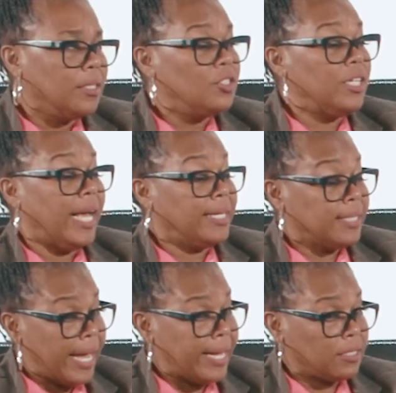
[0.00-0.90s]
she
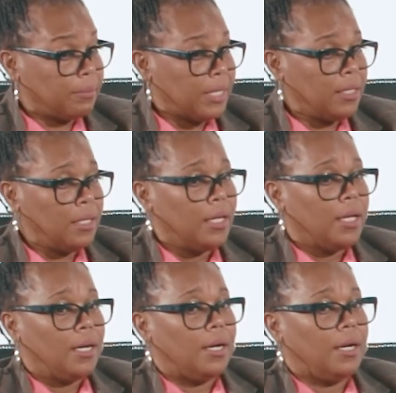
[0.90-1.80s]
has asked me
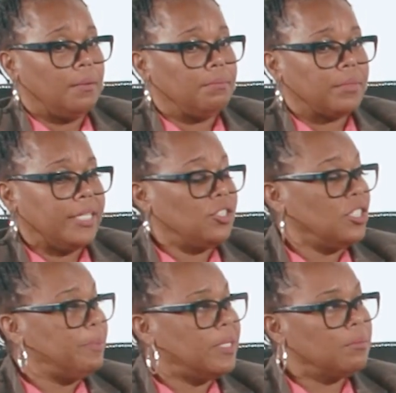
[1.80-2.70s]
um, can she
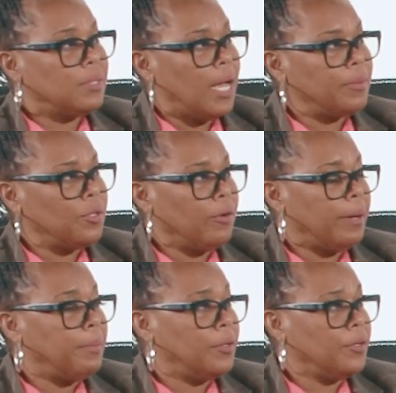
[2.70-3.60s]
spend some time with her
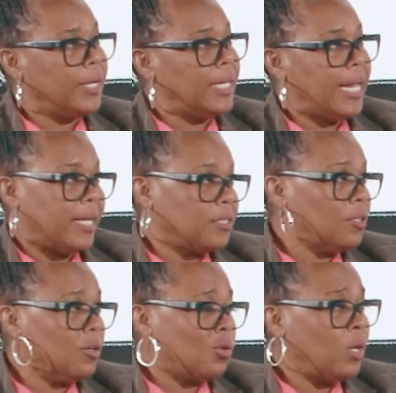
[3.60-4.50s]
grandmother and
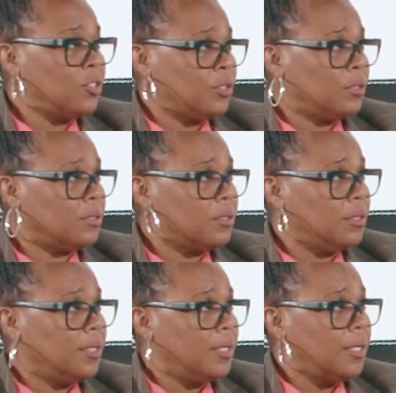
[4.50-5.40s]
asking her questions?
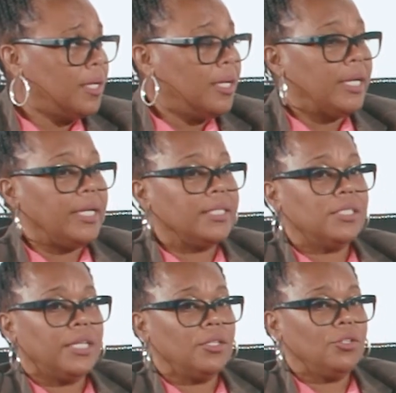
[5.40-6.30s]
And I
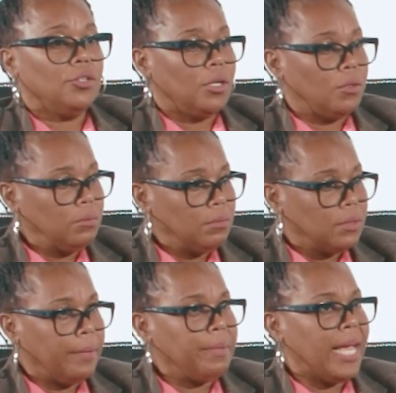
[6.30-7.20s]
said, you know,
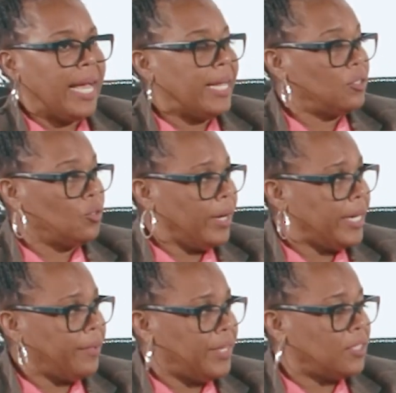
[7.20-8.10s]
let me ask
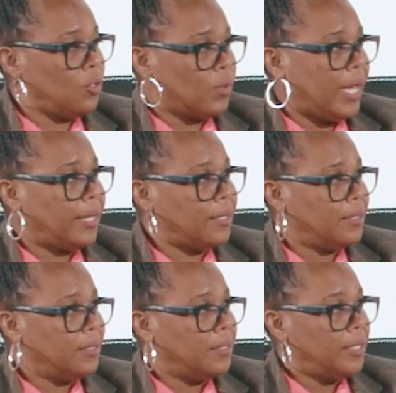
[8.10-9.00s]
Granny if that's okay.
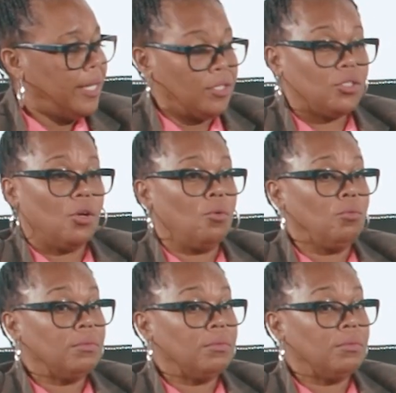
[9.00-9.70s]
And so